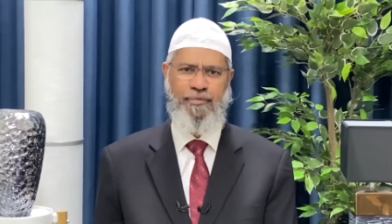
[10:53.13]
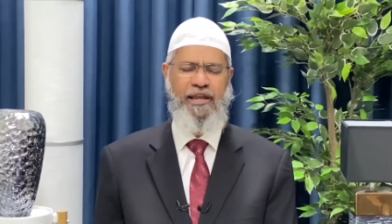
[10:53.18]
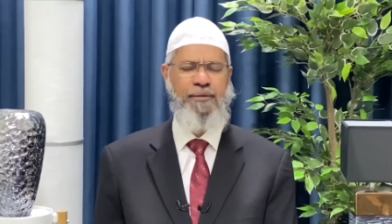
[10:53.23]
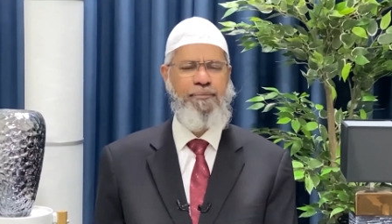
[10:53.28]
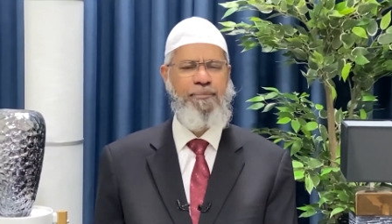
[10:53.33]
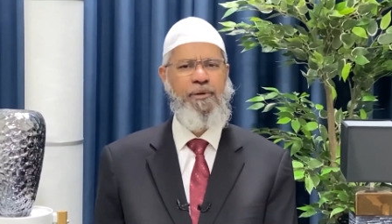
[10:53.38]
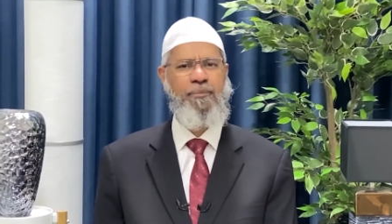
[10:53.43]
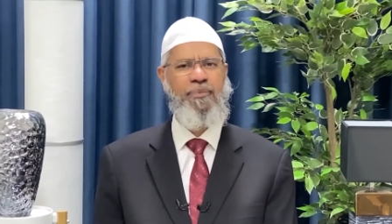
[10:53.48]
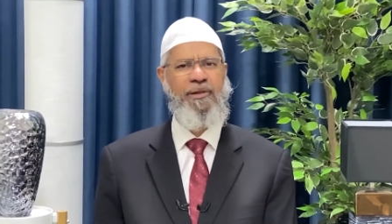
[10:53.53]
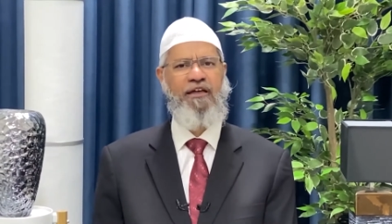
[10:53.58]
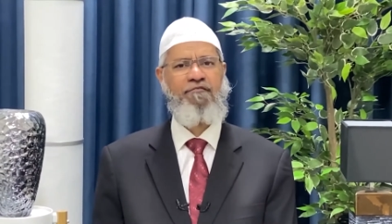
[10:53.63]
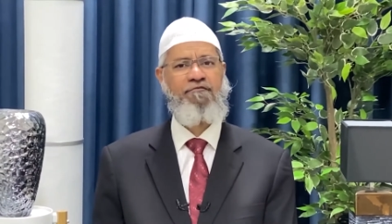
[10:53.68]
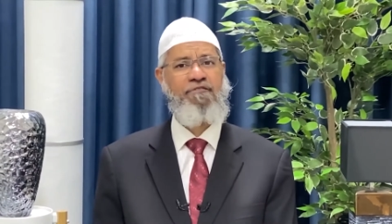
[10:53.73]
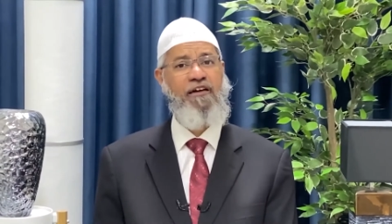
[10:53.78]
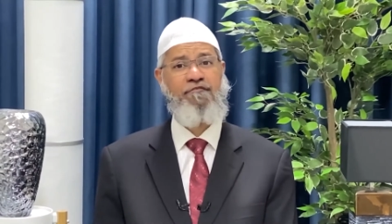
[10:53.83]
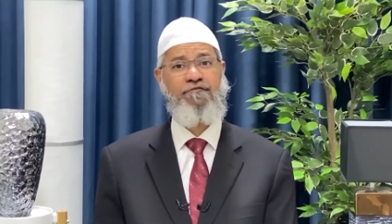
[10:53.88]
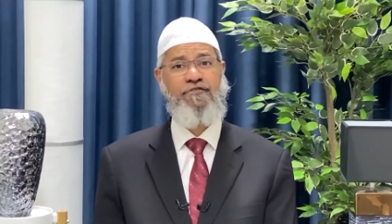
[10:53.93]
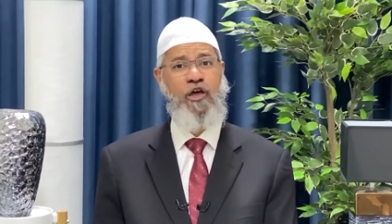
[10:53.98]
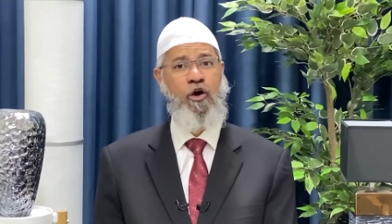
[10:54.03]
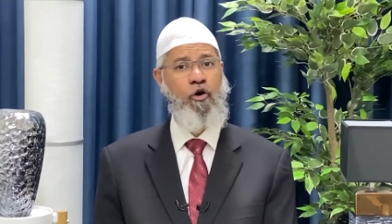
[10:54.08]
Many people
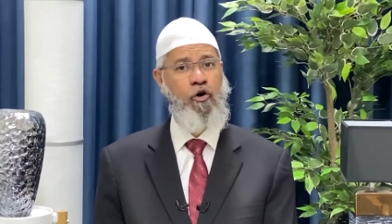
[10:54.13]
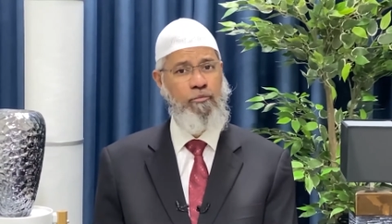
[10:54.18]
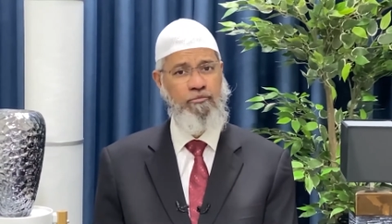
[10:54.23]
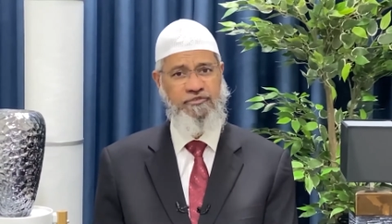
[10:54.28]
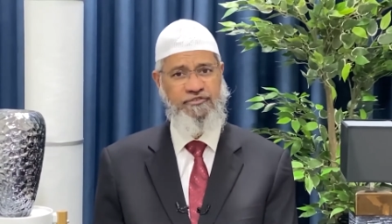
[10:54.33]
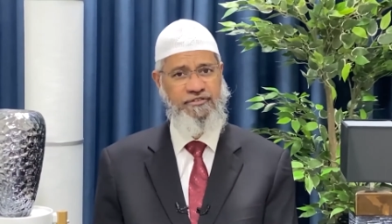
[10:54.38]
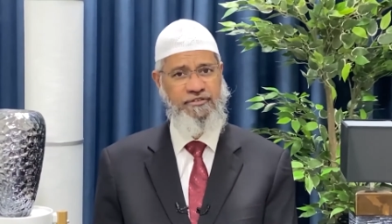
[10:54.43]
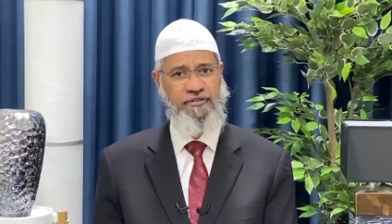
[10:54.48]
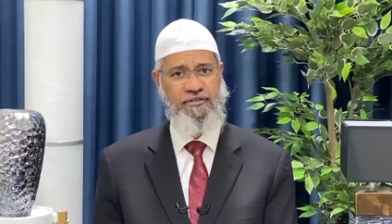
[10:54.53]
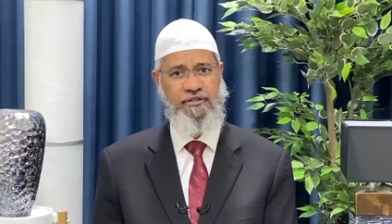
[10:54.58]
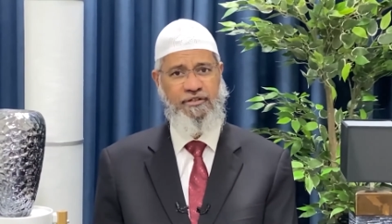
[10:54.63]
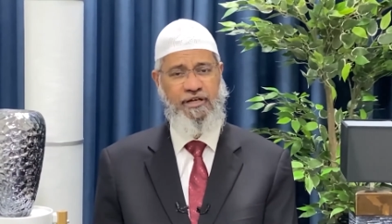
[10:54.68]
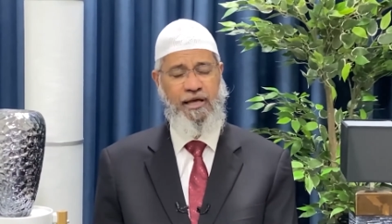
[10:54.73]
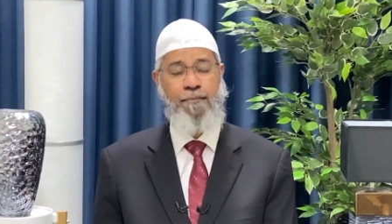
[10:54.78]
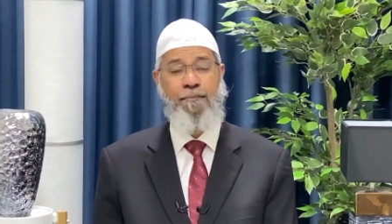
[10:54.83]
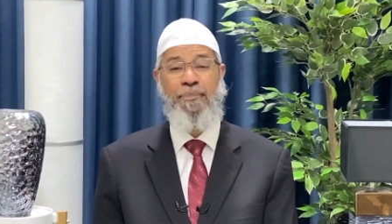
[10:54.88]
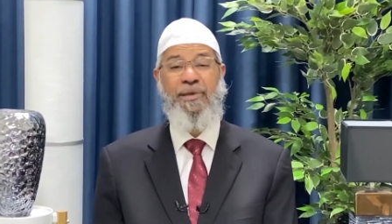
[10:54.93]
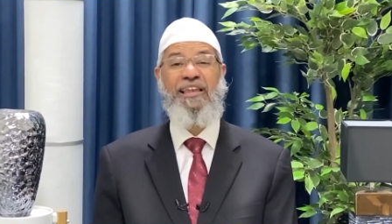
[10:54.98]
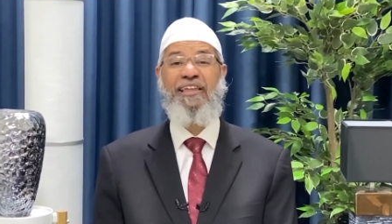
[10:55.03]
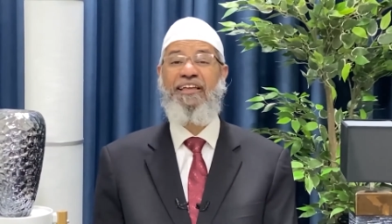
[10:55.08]
have left their homes,
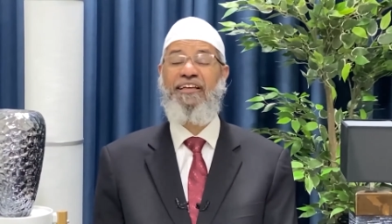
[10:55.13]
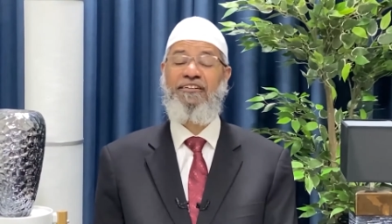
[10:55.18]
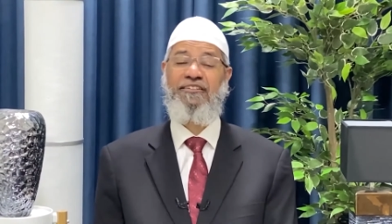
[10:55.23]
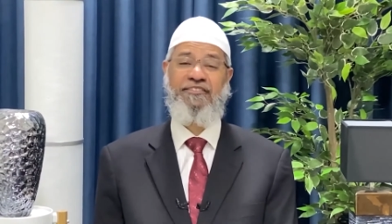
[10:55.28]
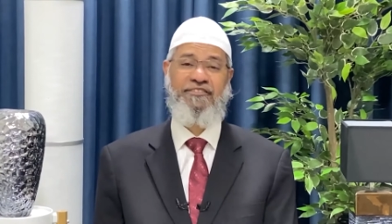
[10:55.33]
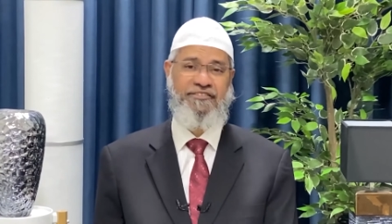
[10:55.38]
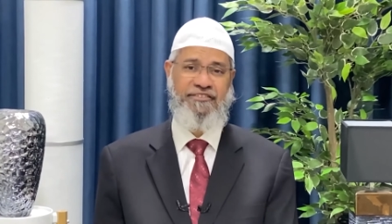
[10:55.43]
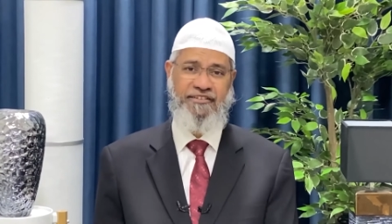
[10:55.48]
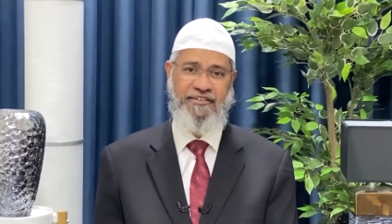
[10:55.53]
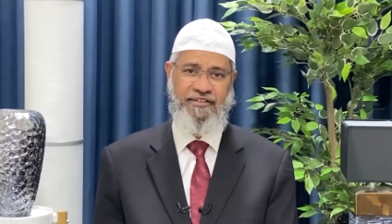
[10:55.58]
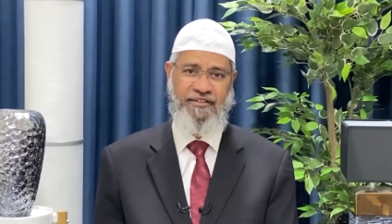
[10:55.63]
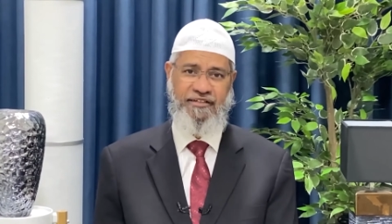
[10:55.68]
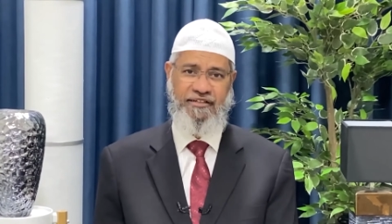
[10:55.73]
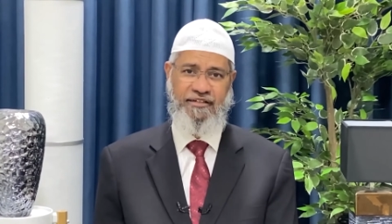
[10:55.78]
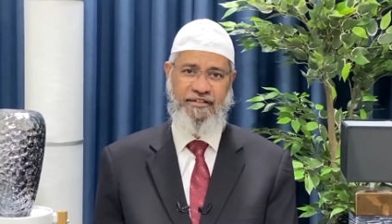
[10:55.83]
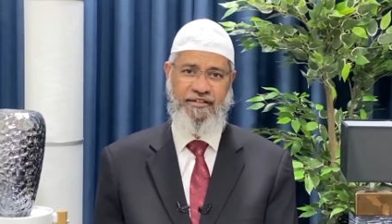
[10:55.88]
millions